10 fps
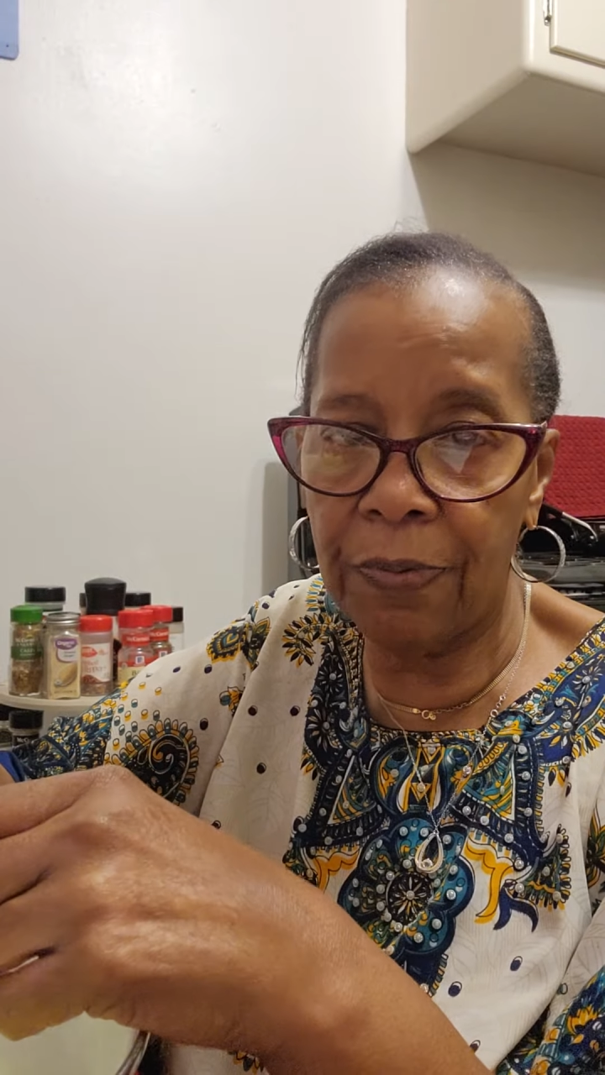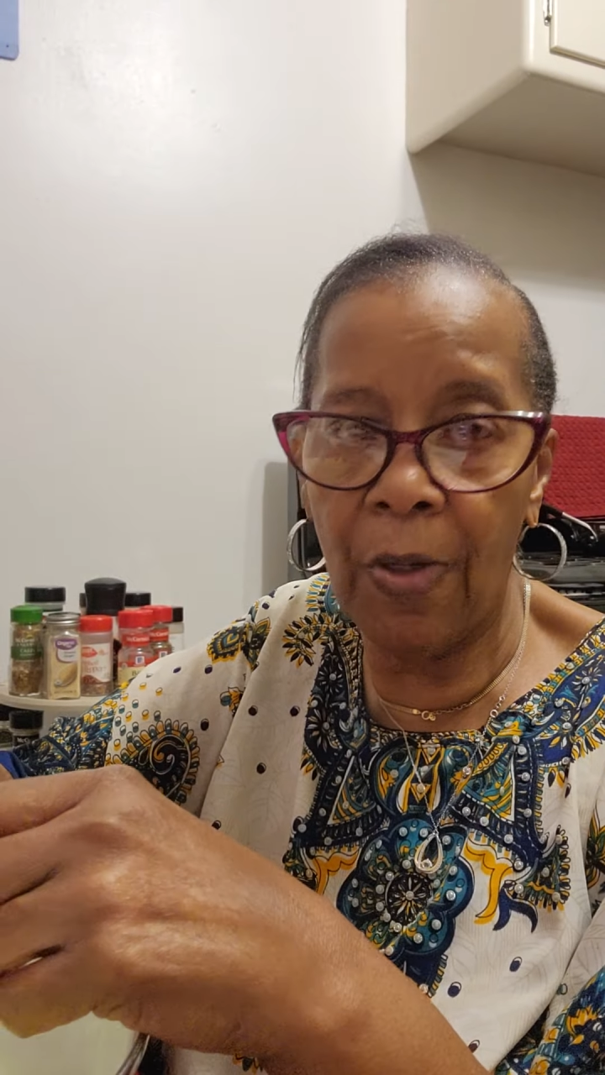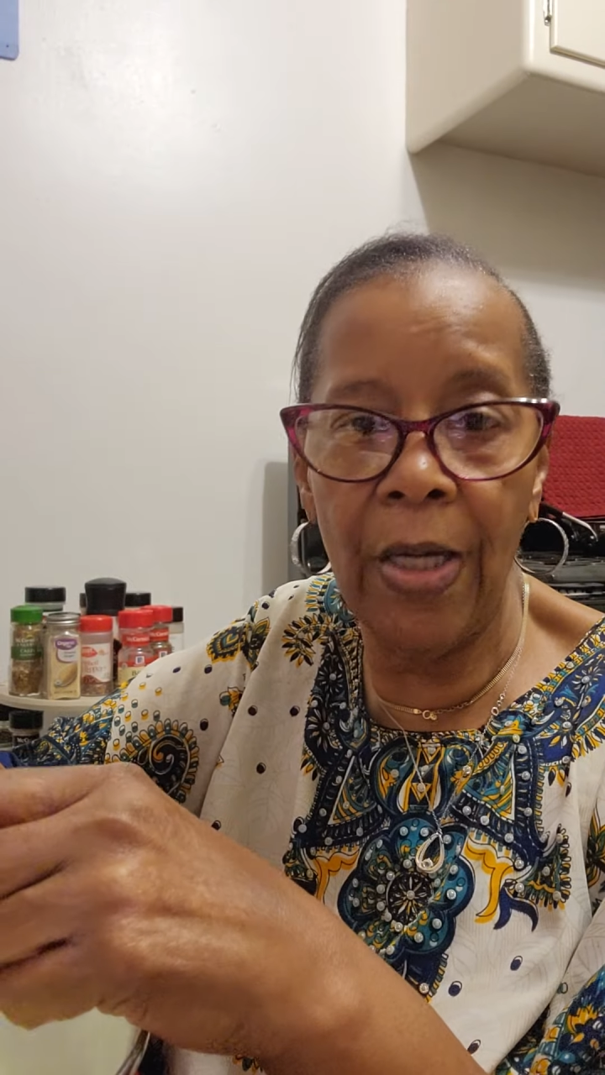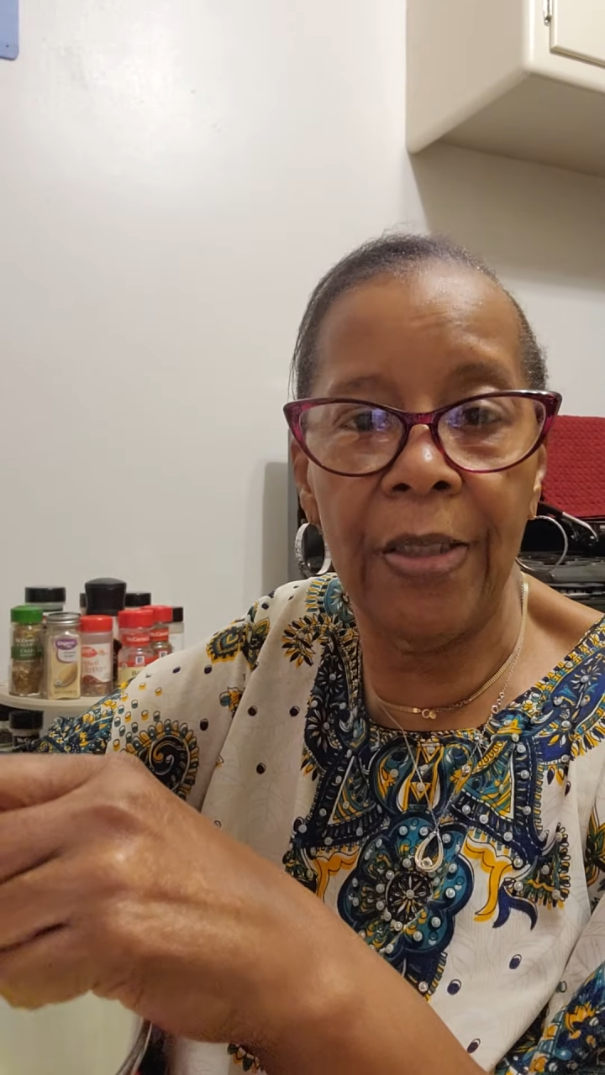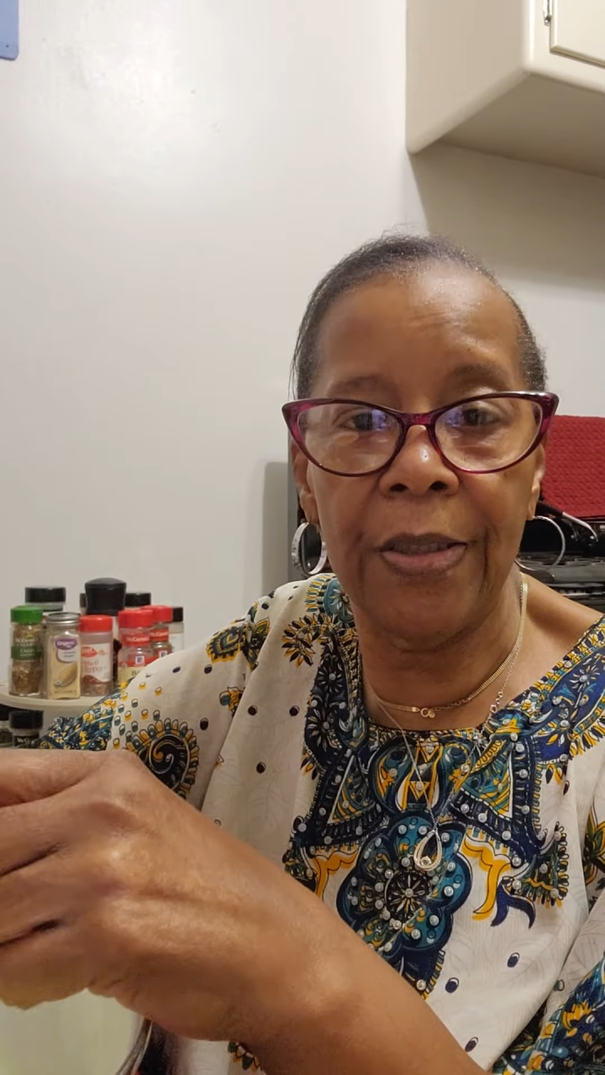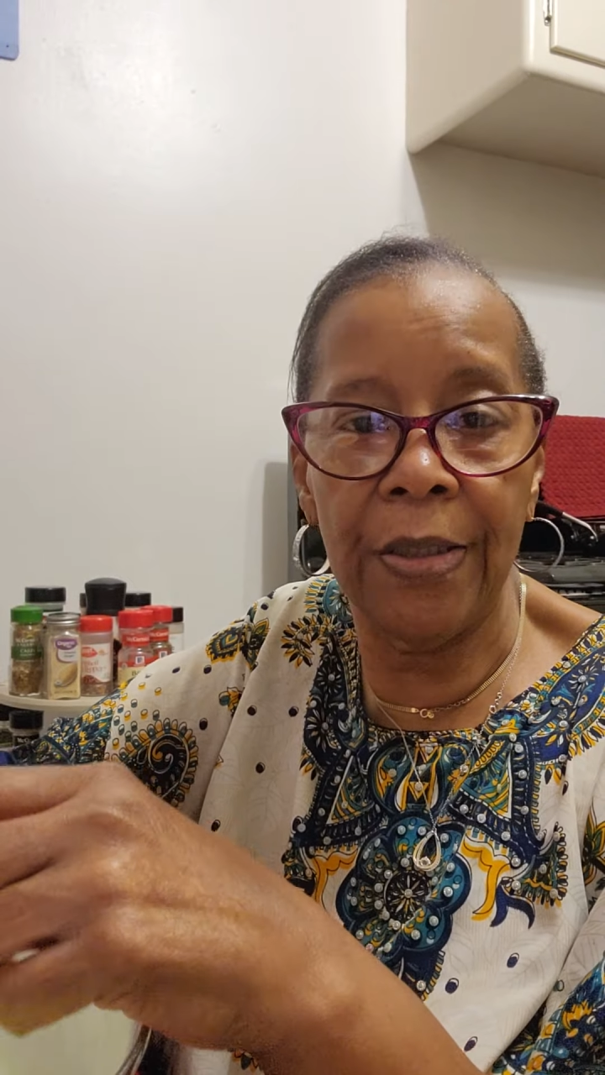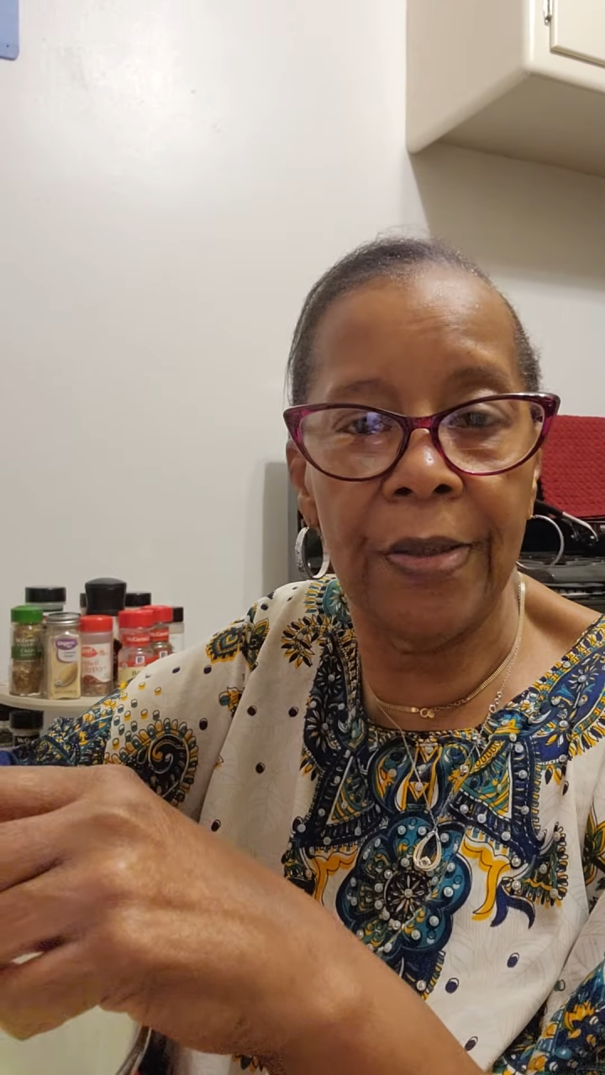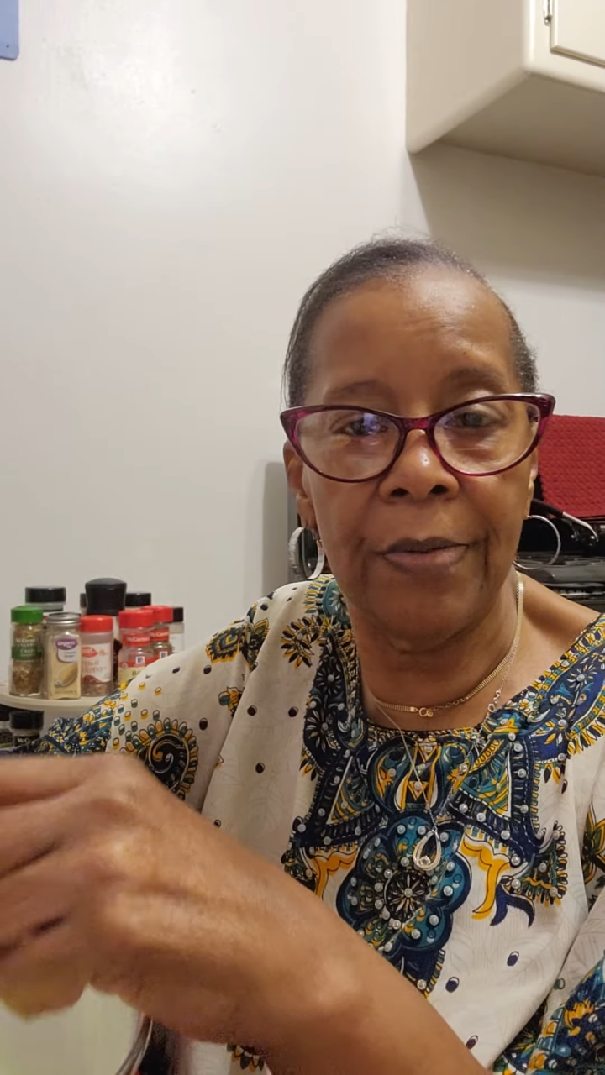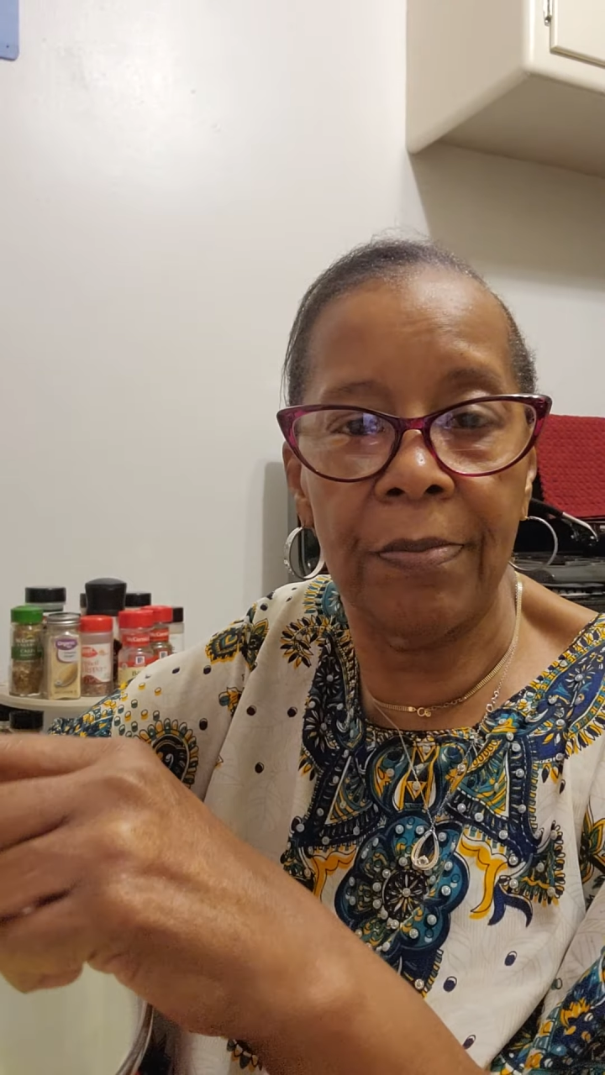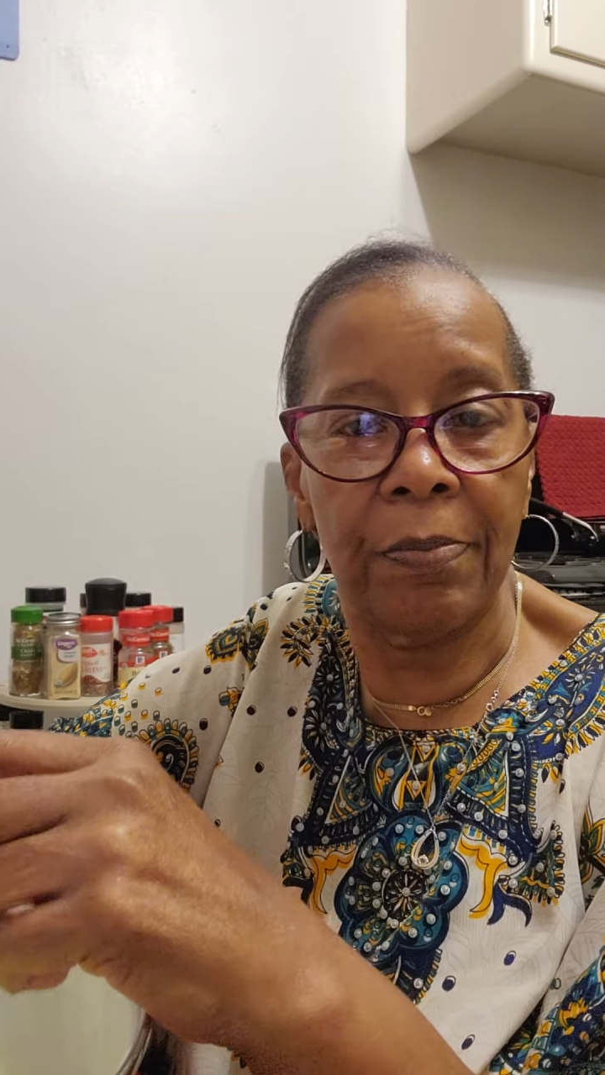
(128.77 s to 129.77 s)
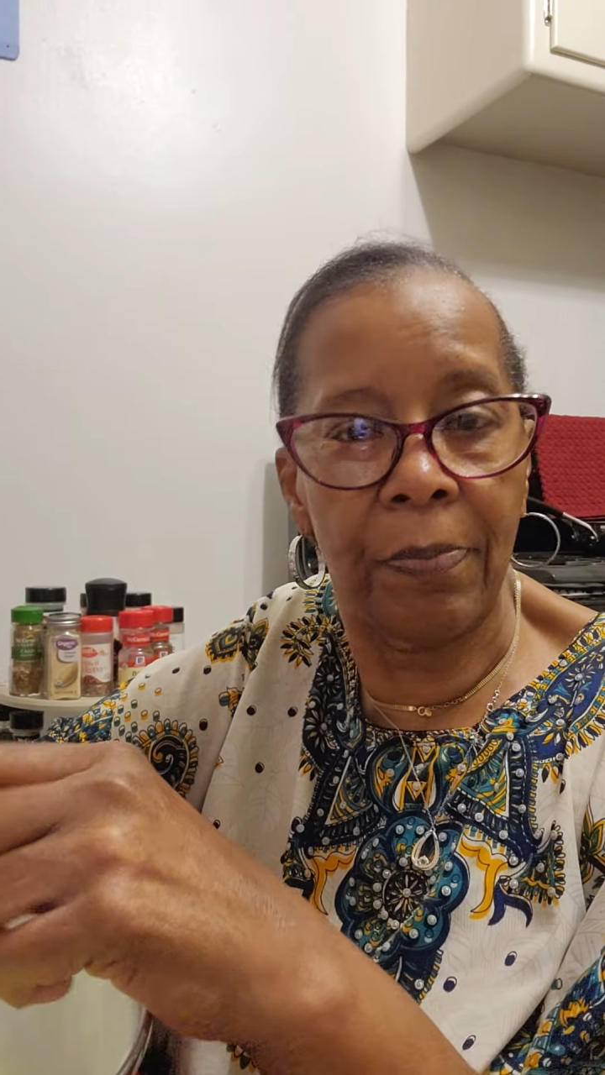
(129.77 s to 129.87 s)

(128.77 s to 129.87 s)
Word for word: Friday and